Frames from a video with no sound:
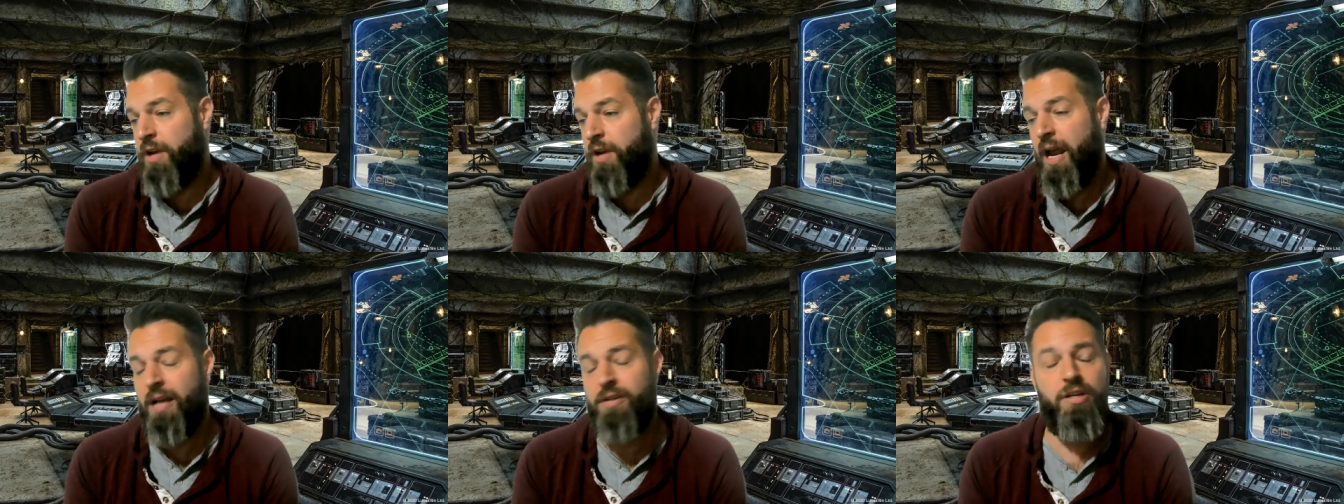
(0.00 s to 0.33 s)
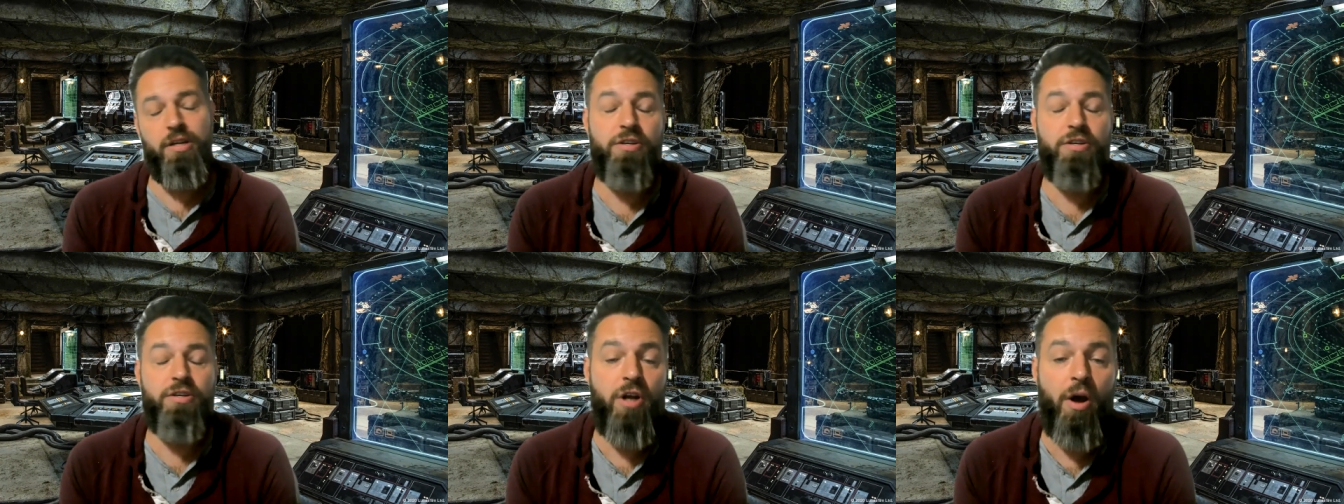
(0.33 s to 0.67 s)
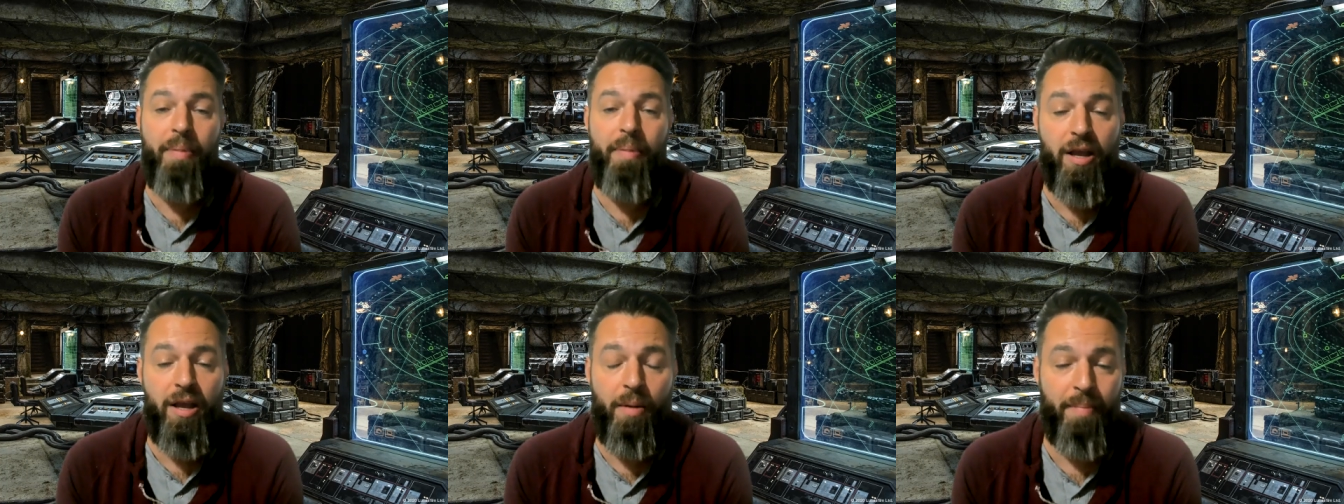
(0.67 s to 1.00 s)
actually, there's
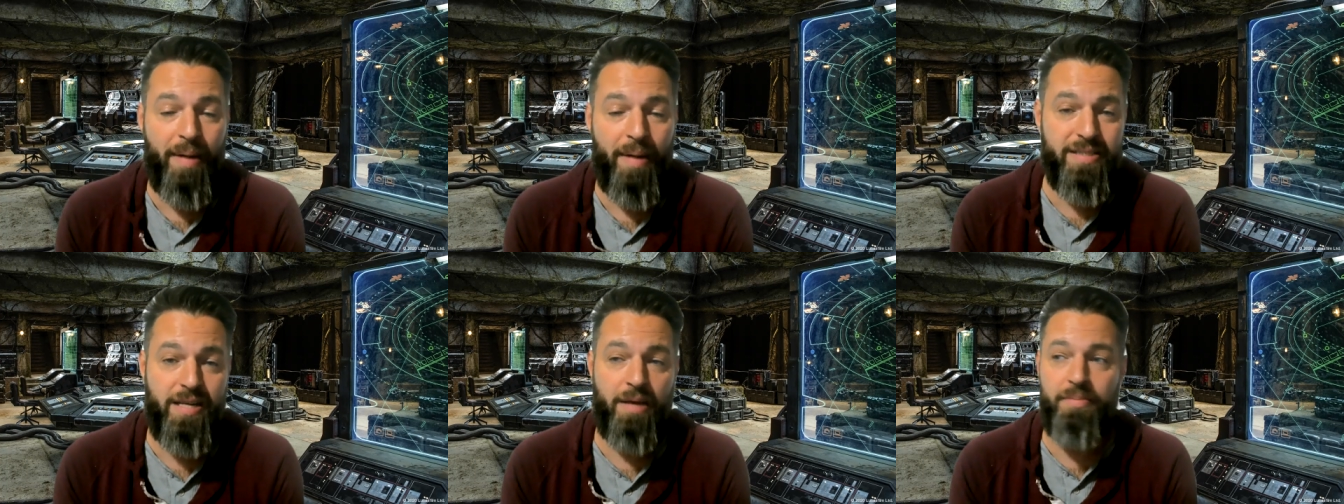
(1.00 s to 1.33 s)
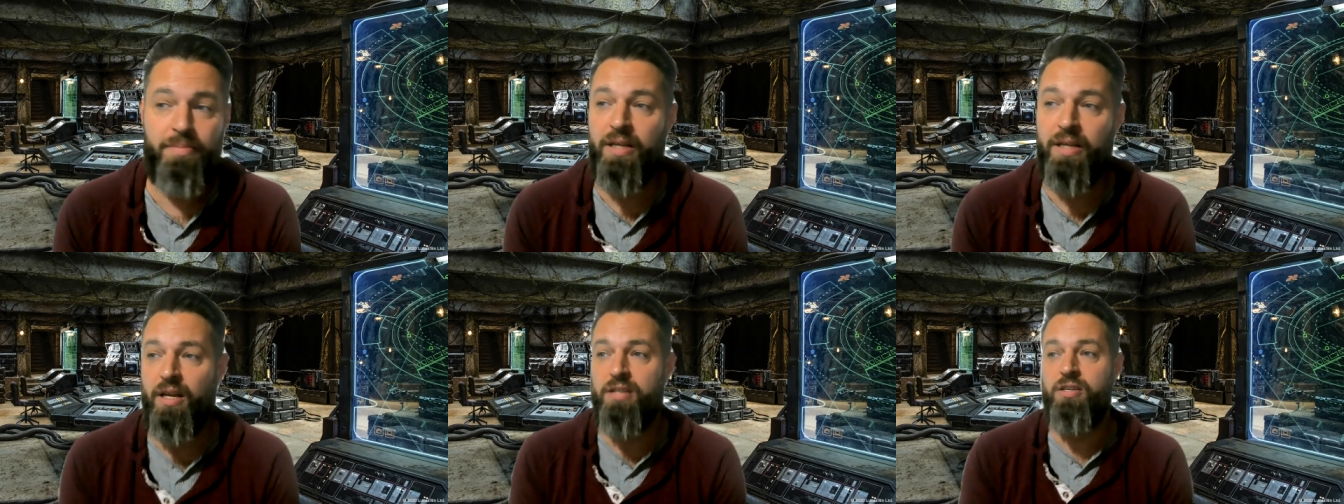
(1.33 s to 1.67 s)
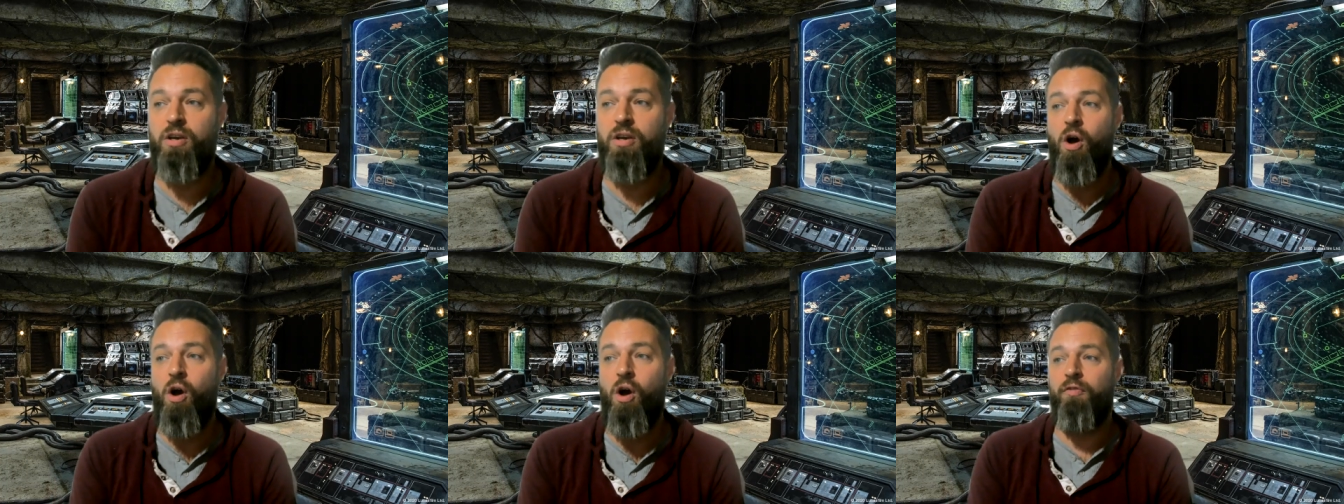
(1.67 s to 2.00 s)
nobody on my team that
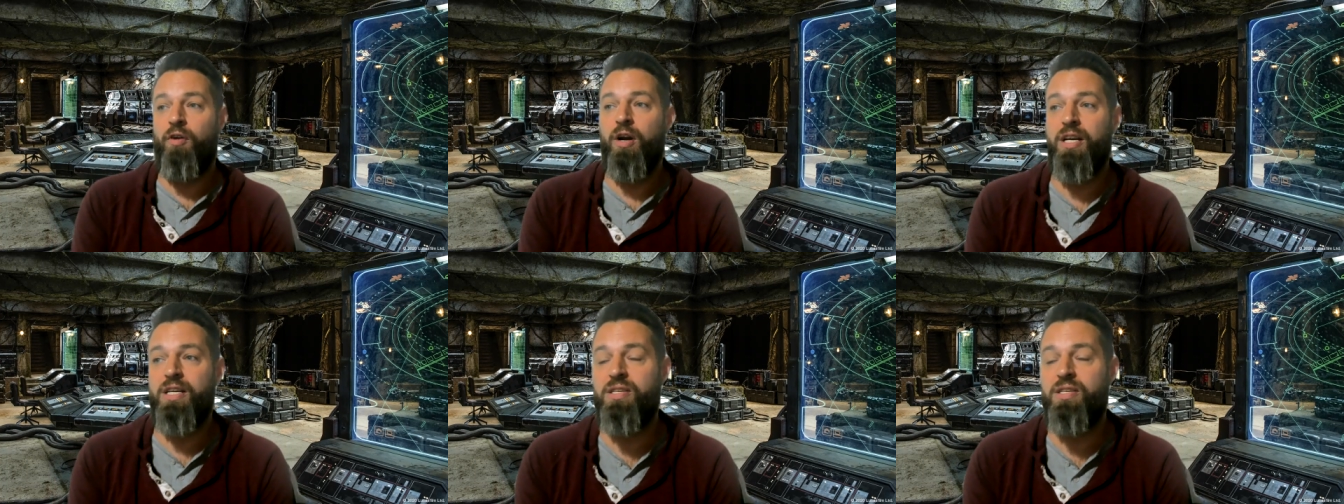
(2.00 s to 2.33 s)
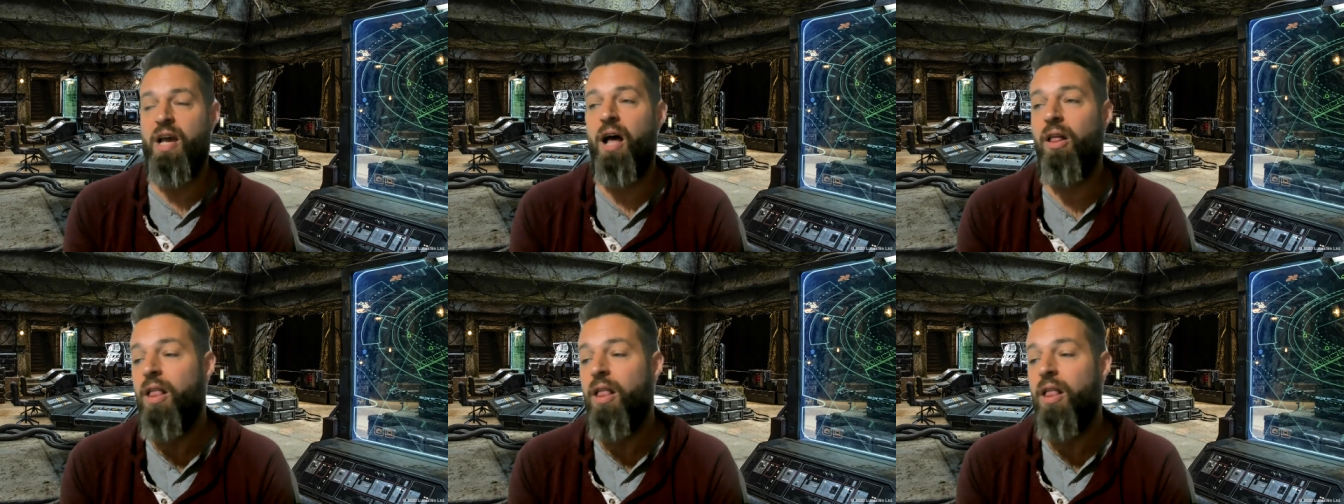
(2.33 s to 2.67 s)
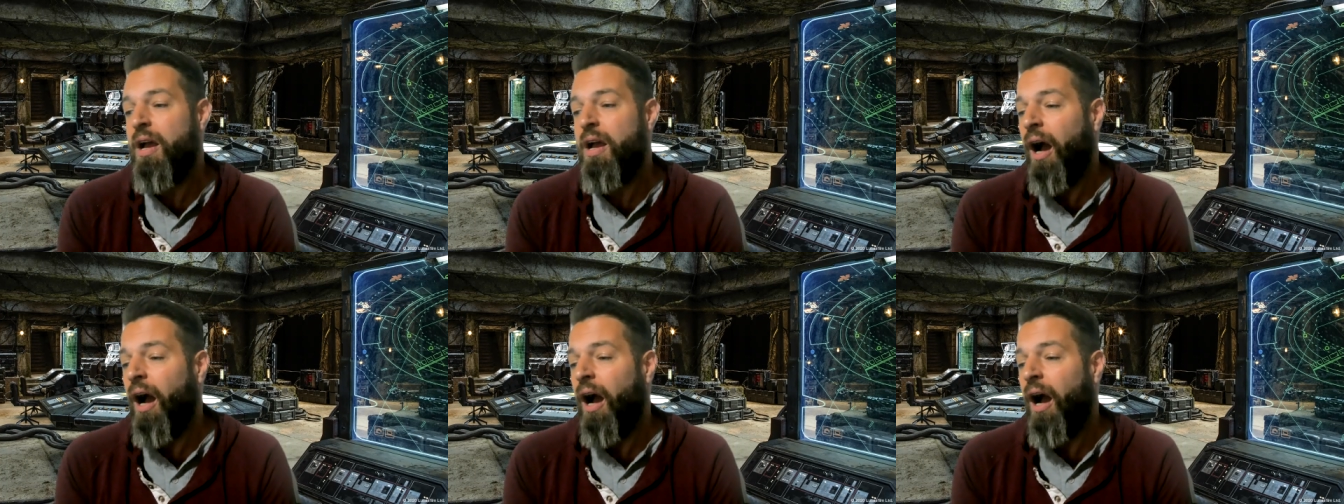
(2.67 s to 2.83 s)
doesn't over excel.